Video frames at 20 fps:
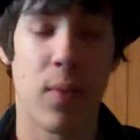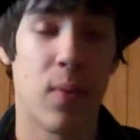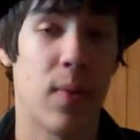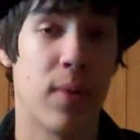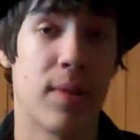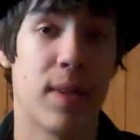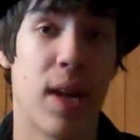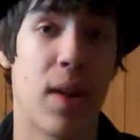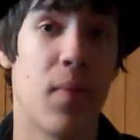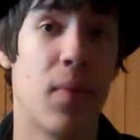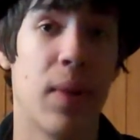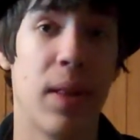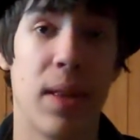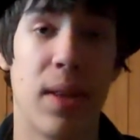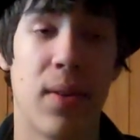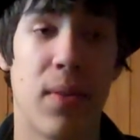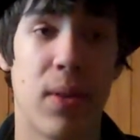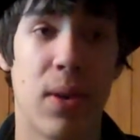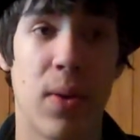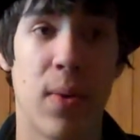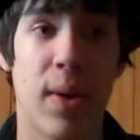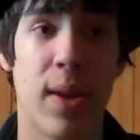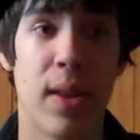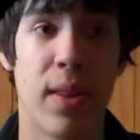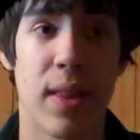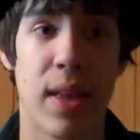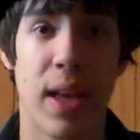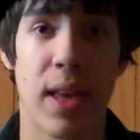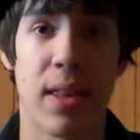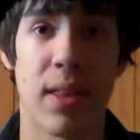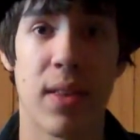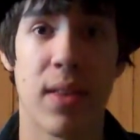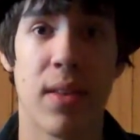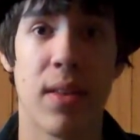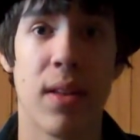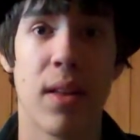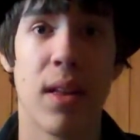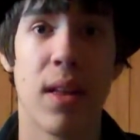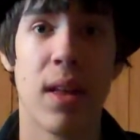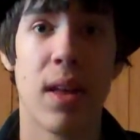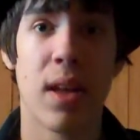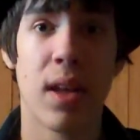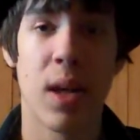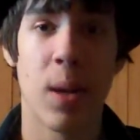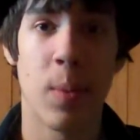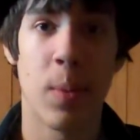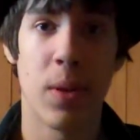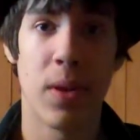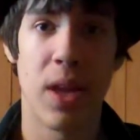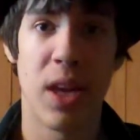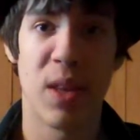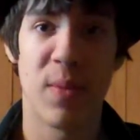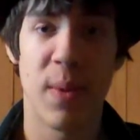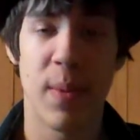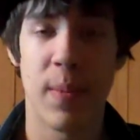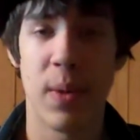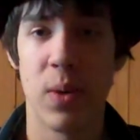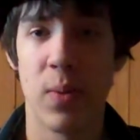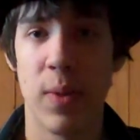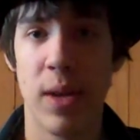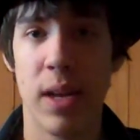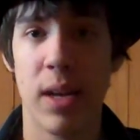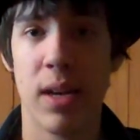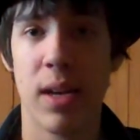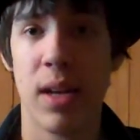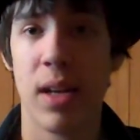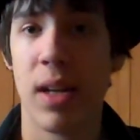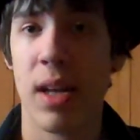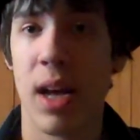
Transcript: which I really don't know when is, I guess a couple days, maybe a week,